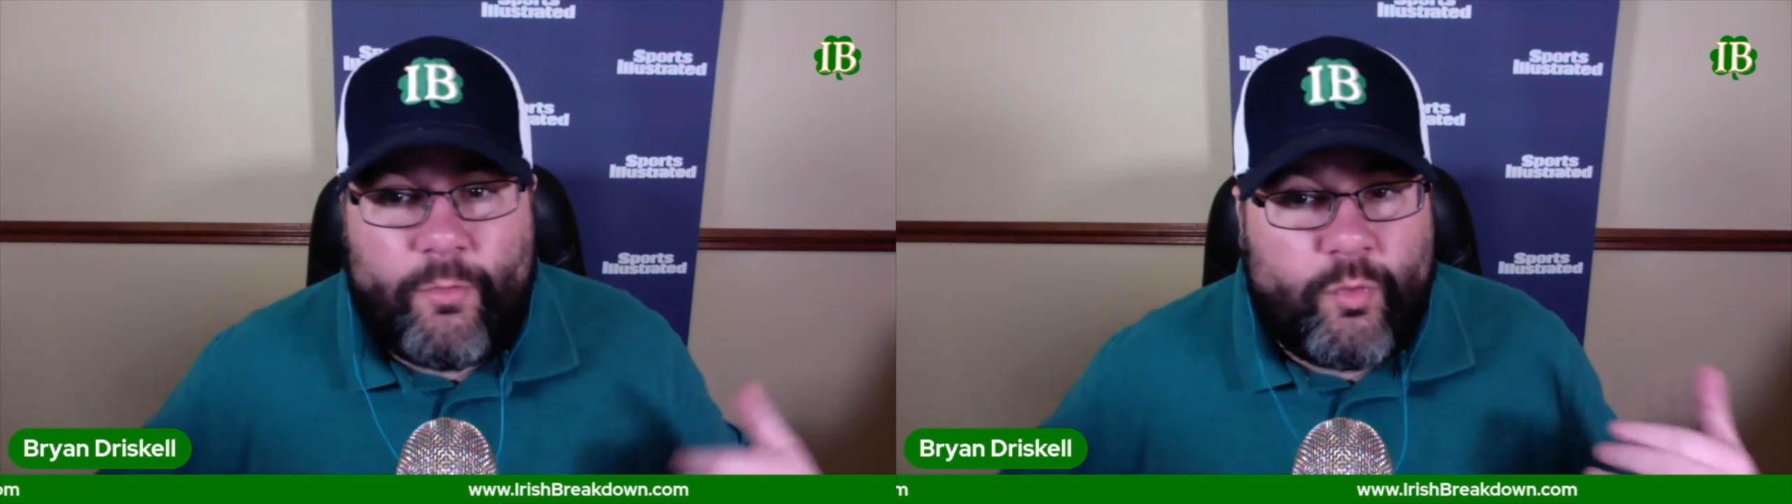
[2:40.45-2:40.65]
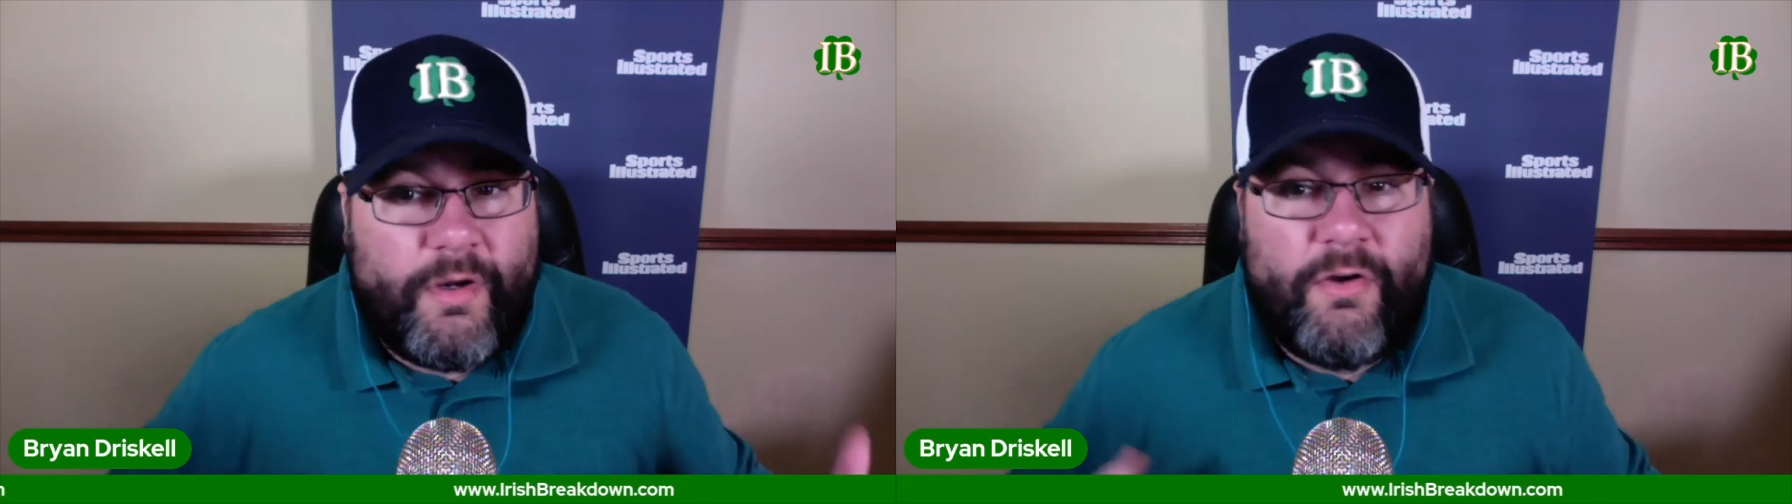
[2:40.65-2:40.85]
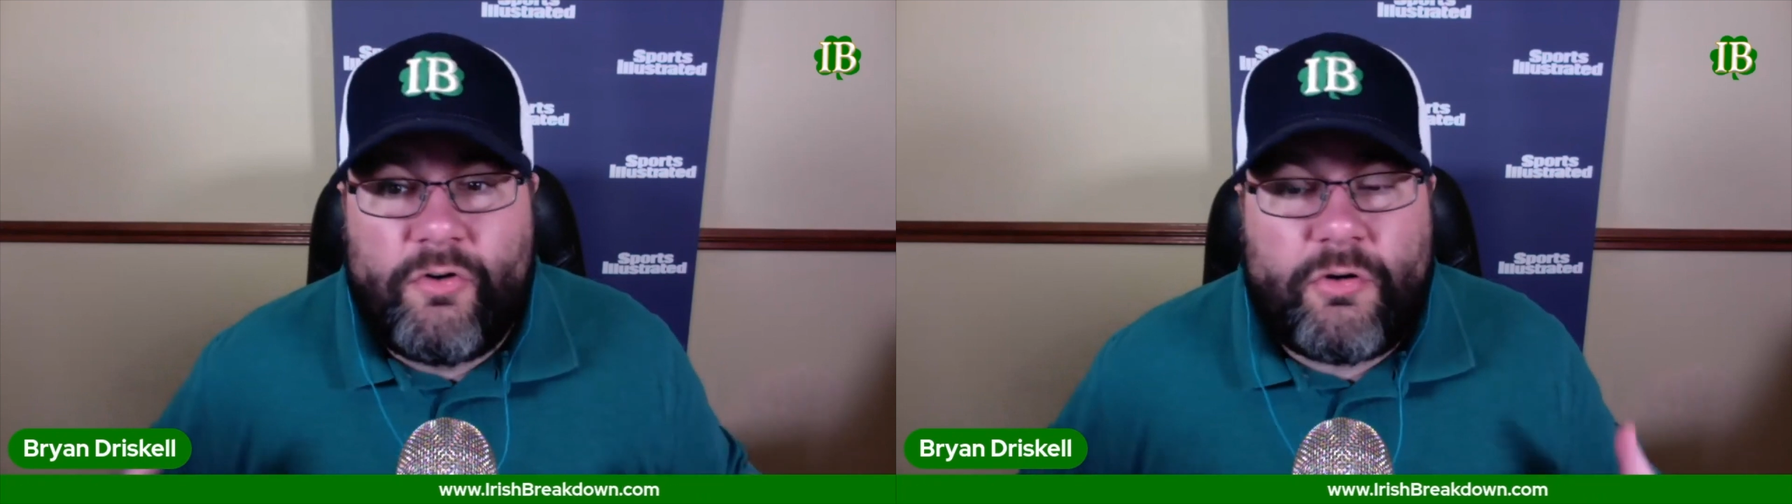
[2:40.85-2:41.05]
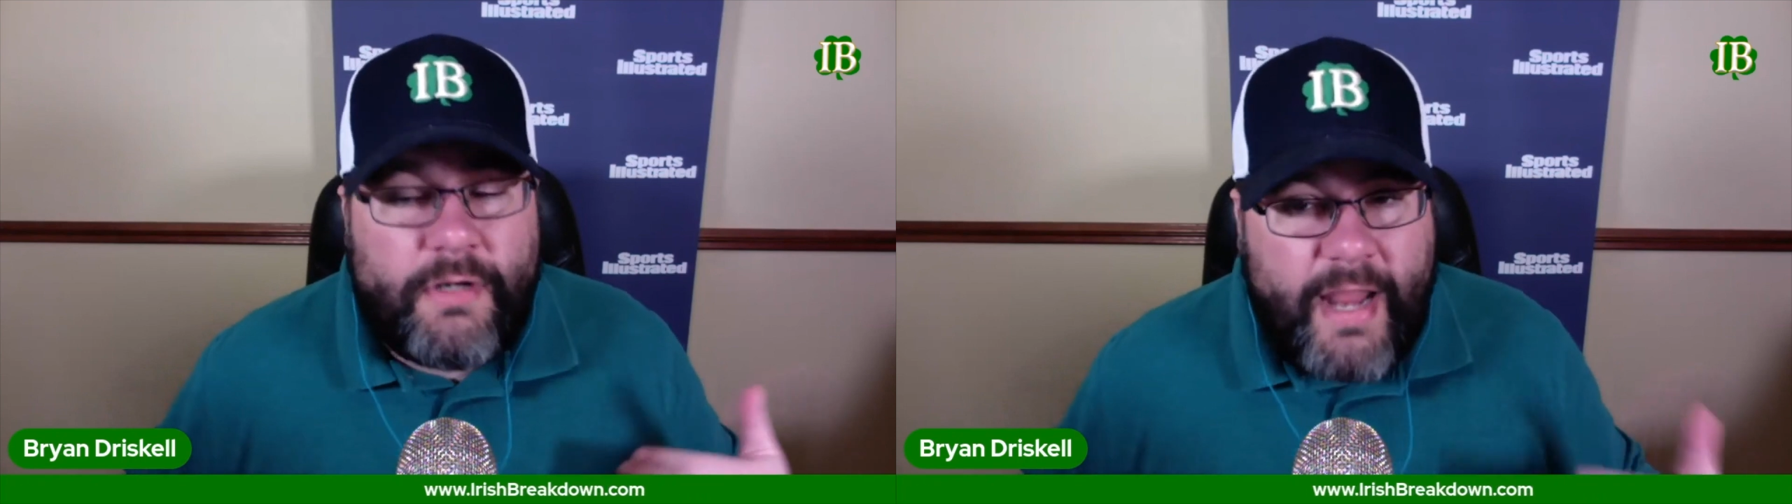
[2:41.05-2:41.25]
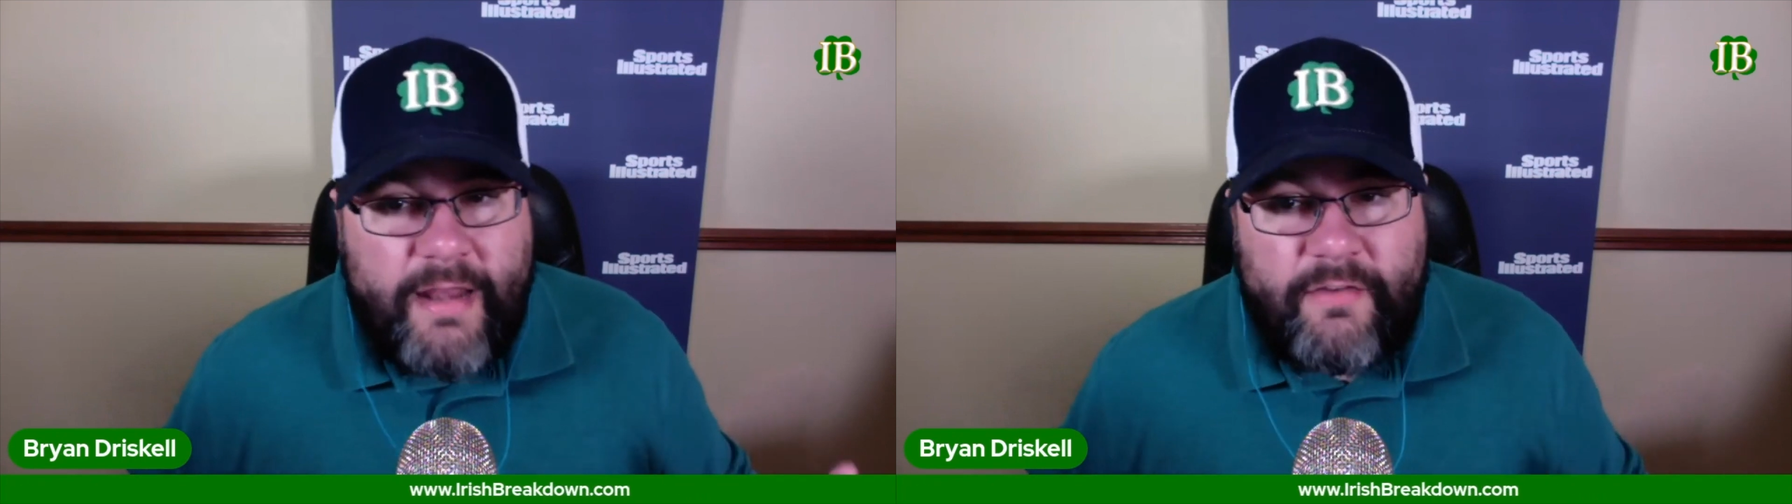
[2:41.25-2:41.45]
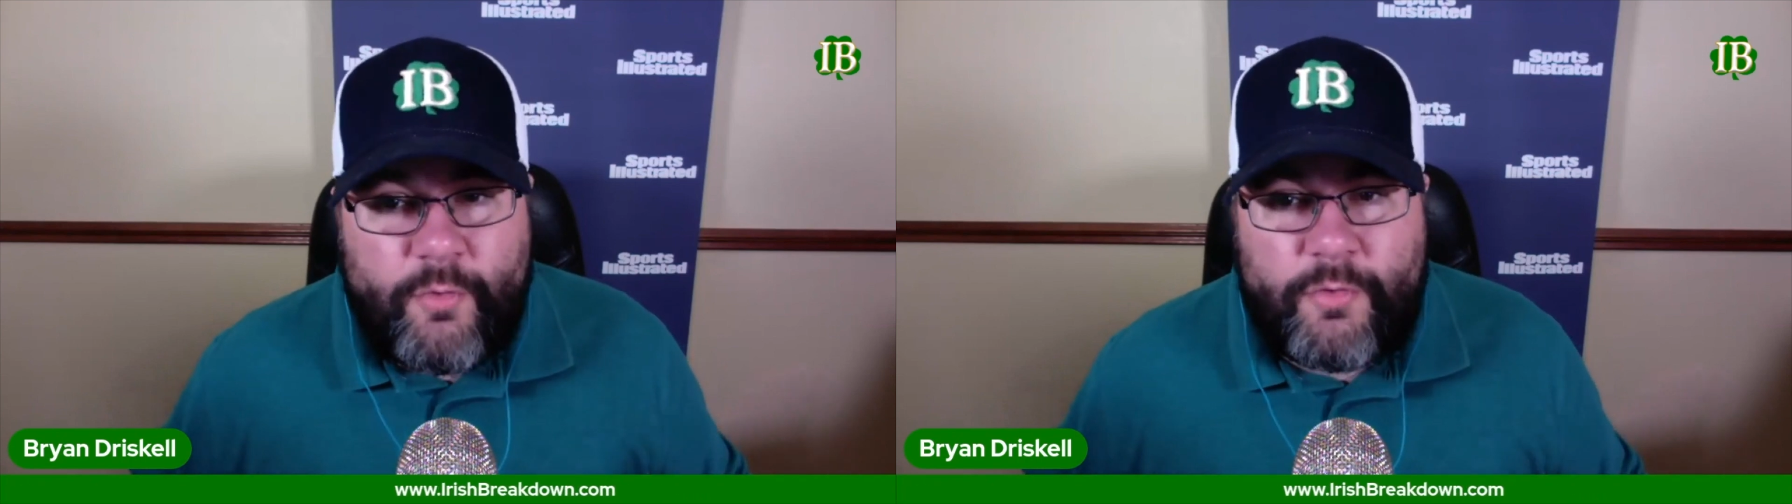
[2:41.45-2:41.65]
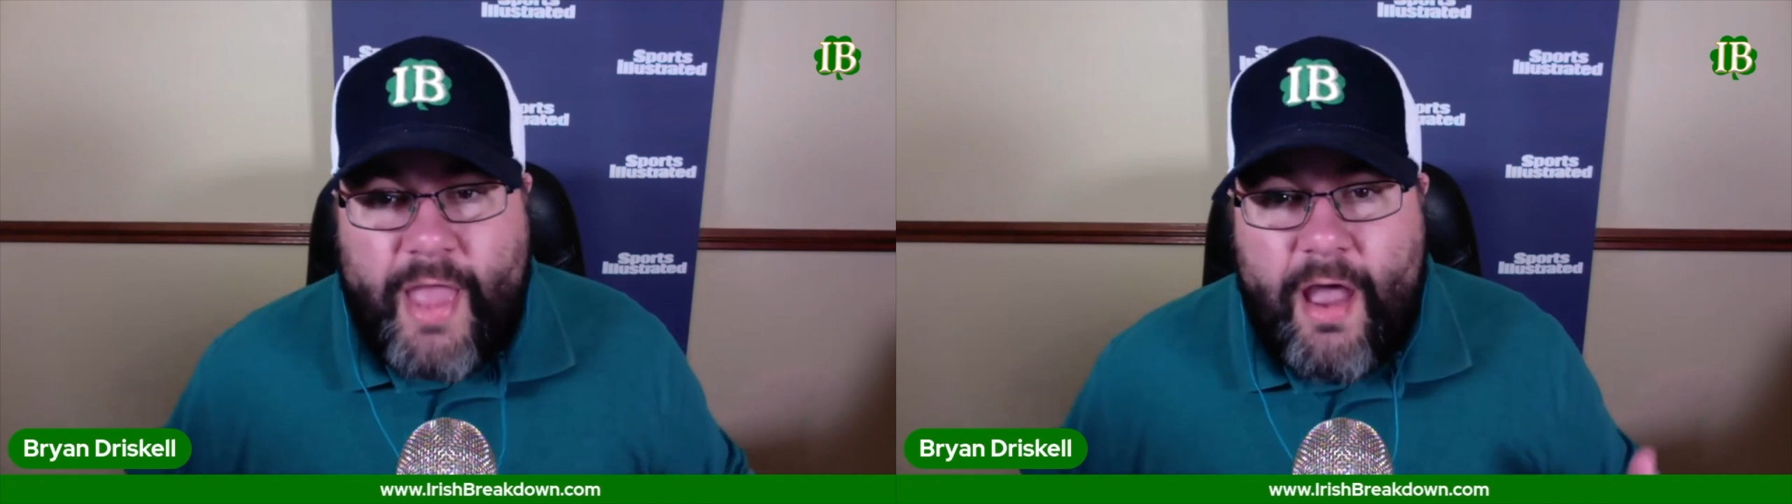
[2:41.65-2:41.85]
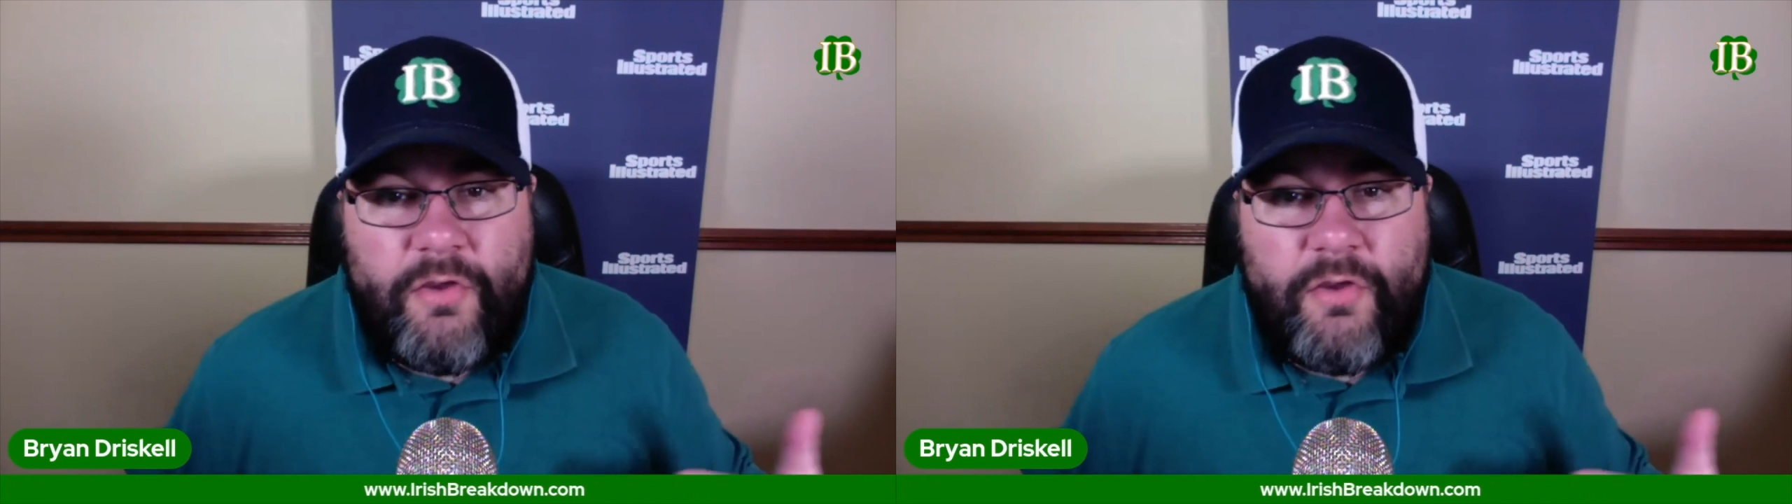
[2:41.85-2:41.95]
real creative with how